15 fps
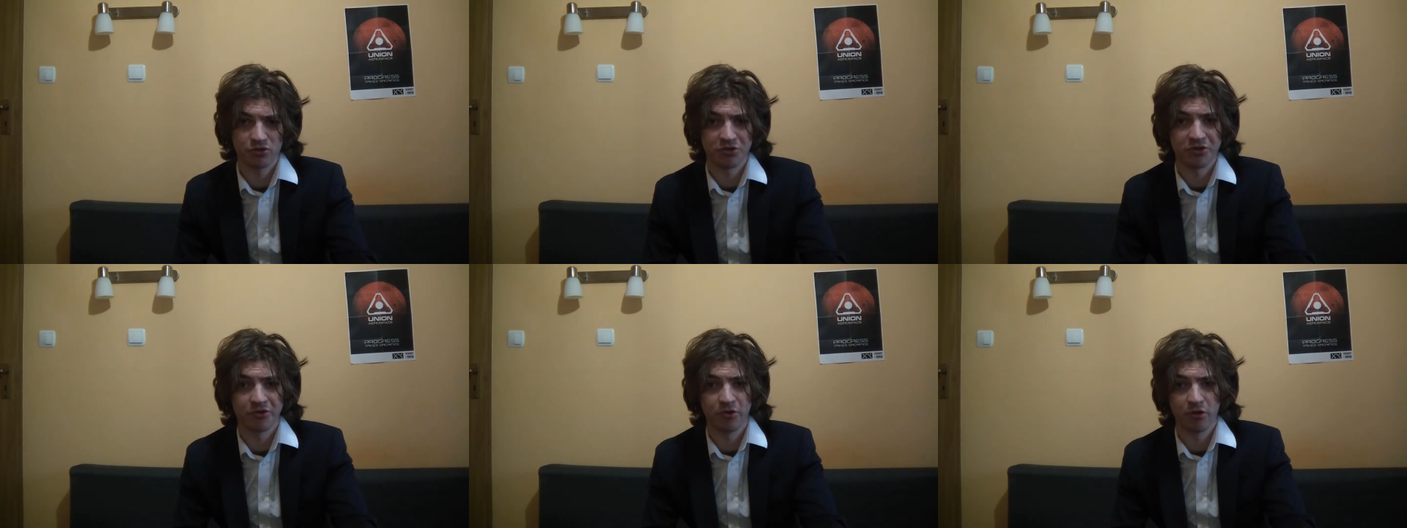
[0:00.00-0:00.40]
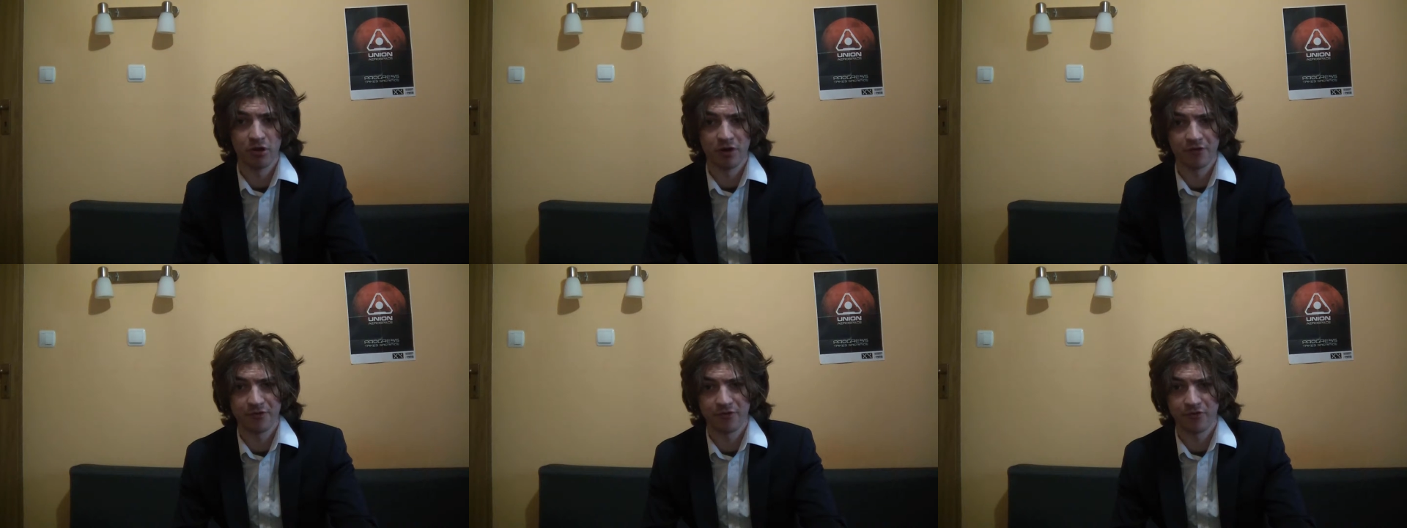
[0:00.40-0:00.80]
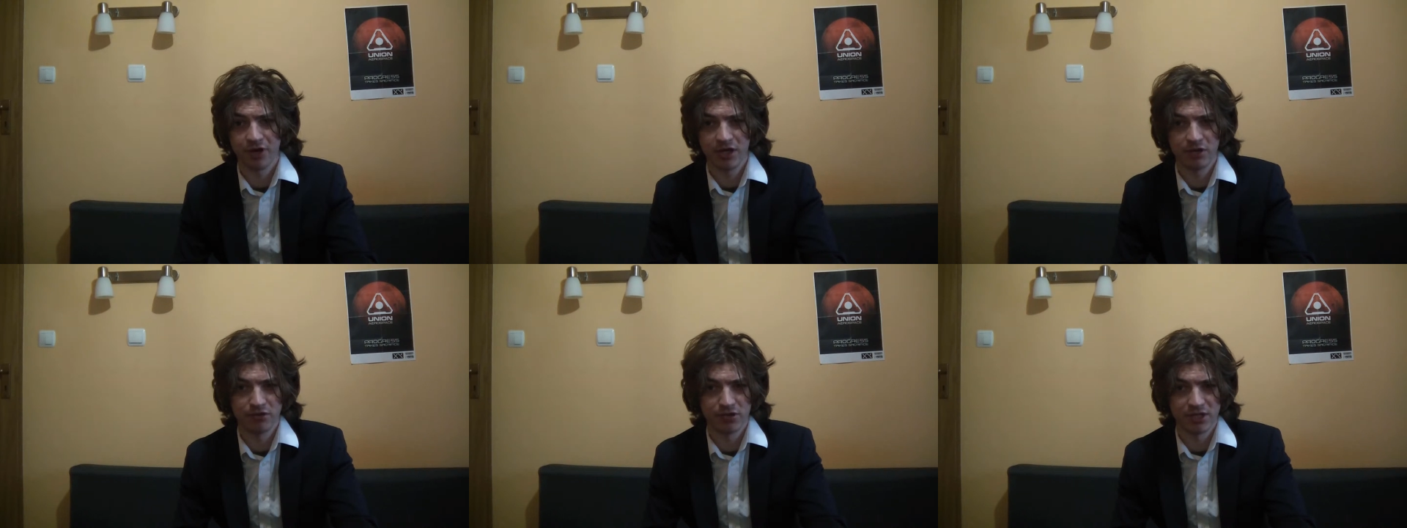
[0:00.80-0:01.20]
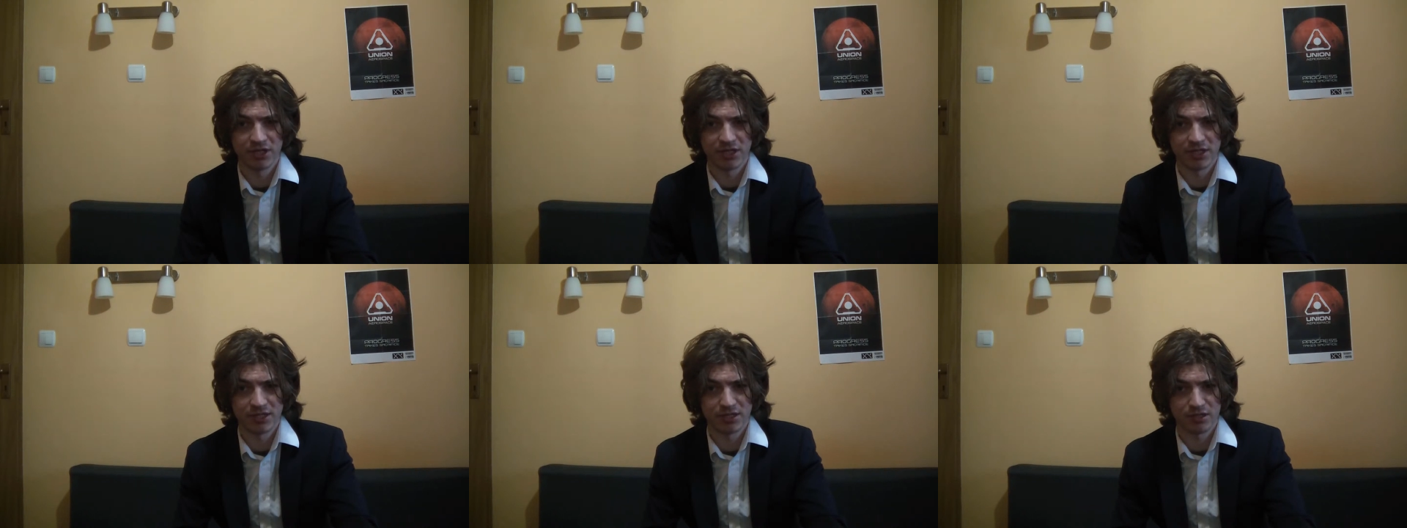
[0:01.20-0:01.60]
to the rule of three
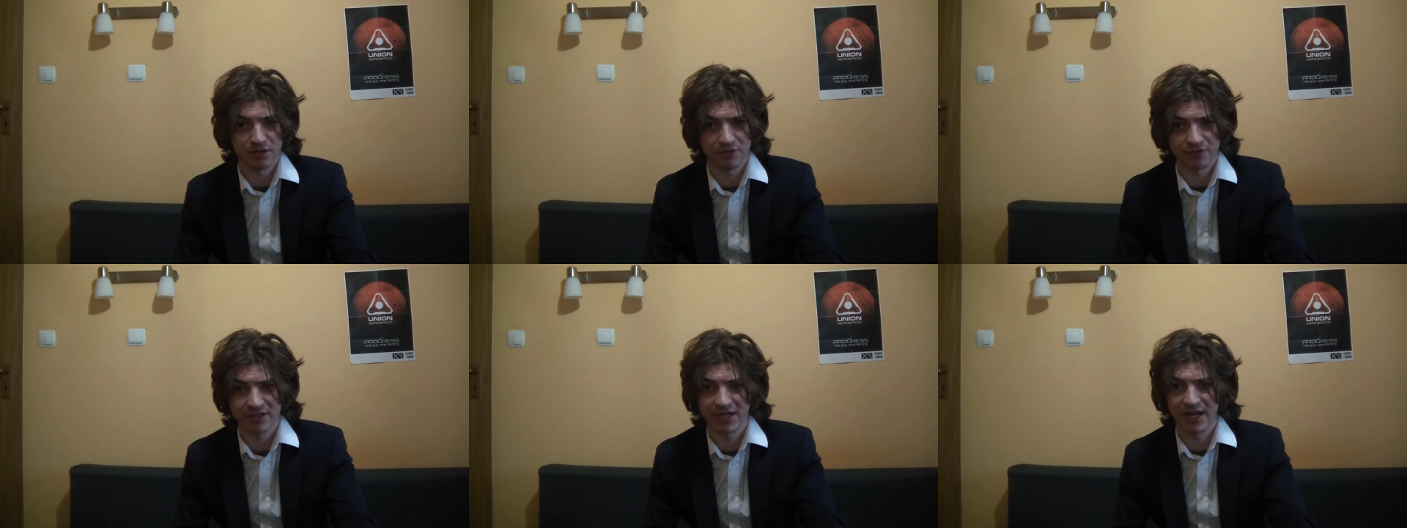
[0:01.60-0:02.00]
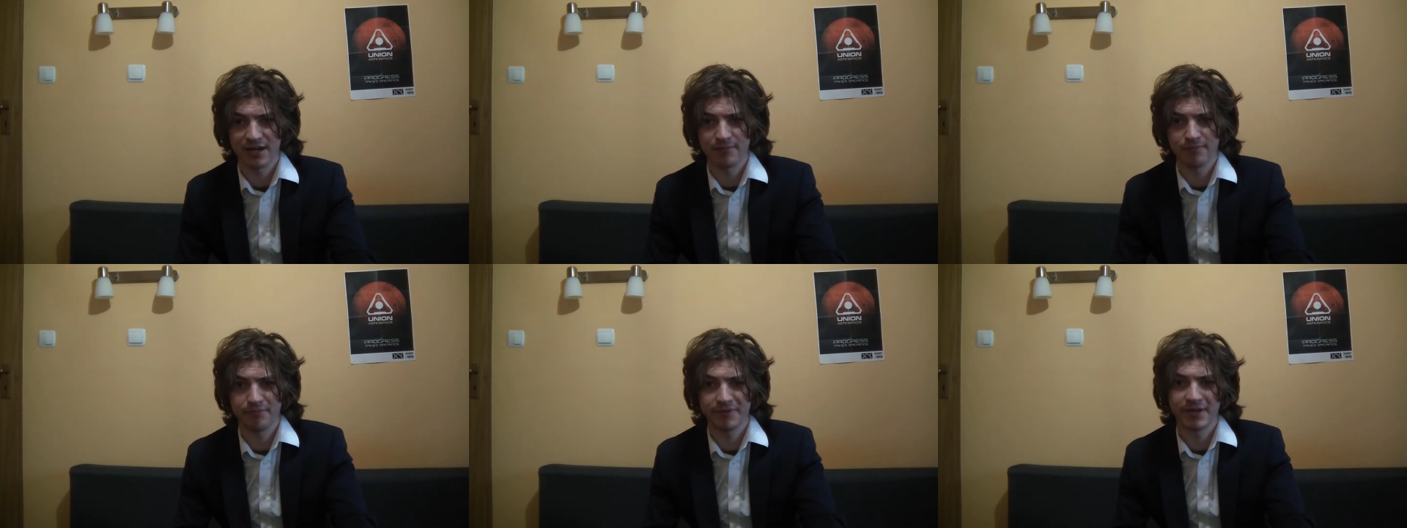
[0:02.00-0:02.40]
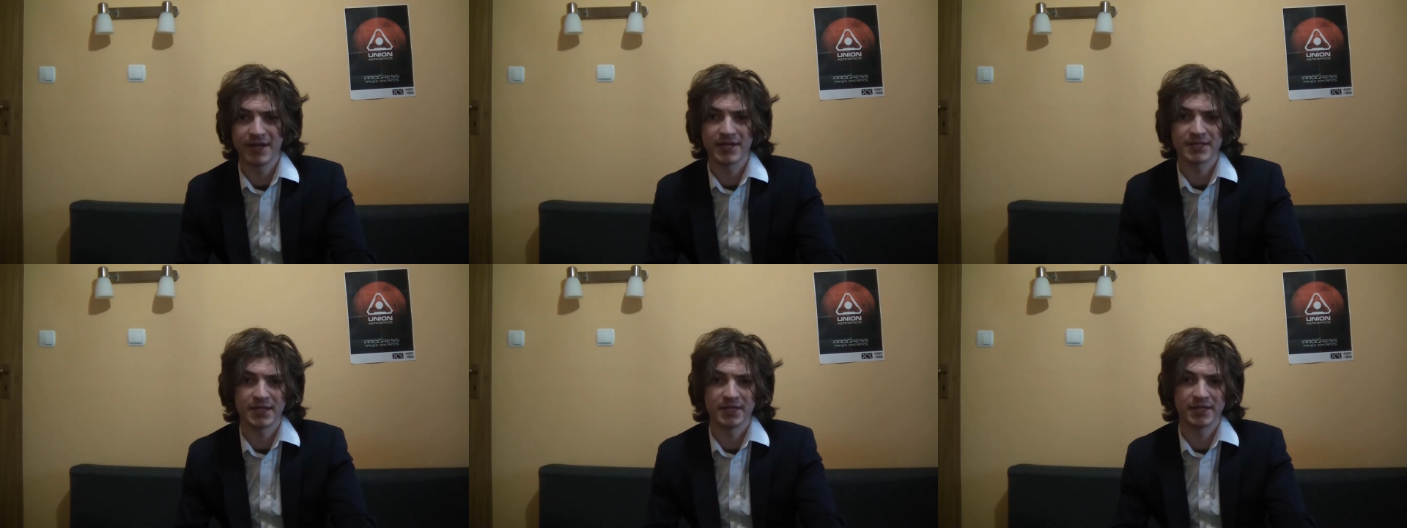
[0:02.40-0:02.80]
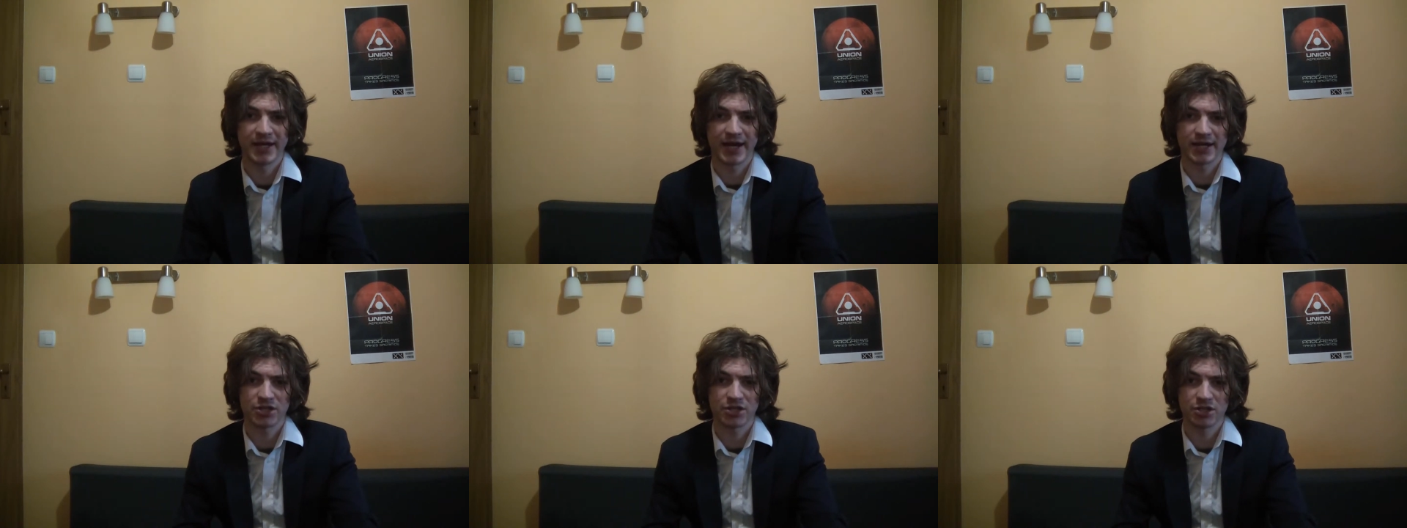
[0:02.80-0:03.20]
unities of time, place and
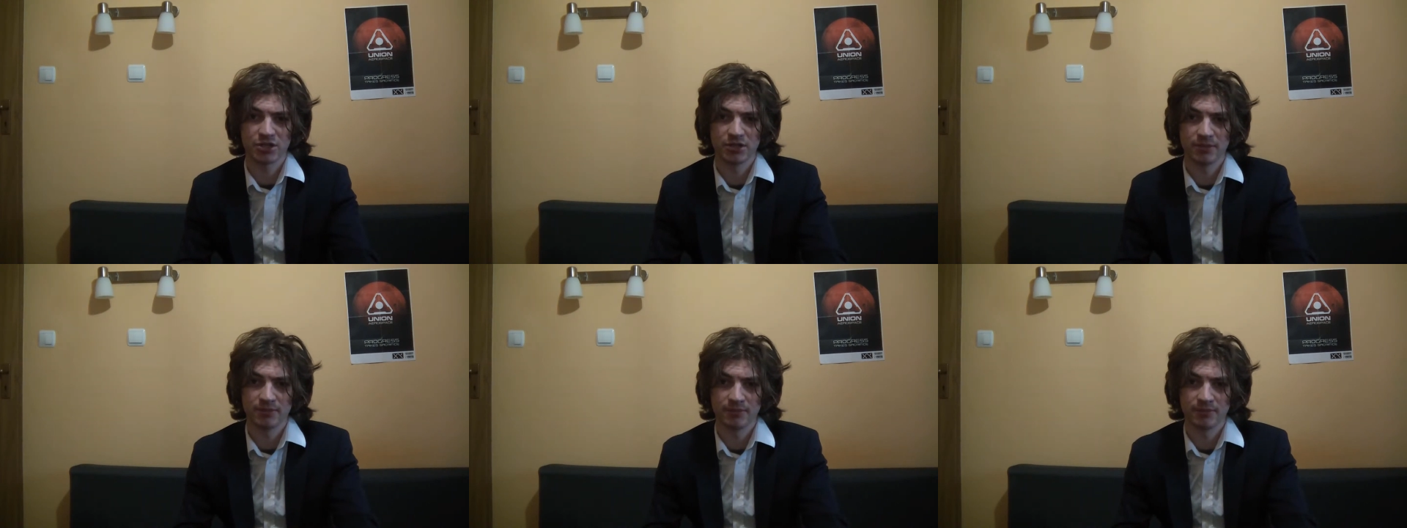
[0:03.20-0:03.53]
action.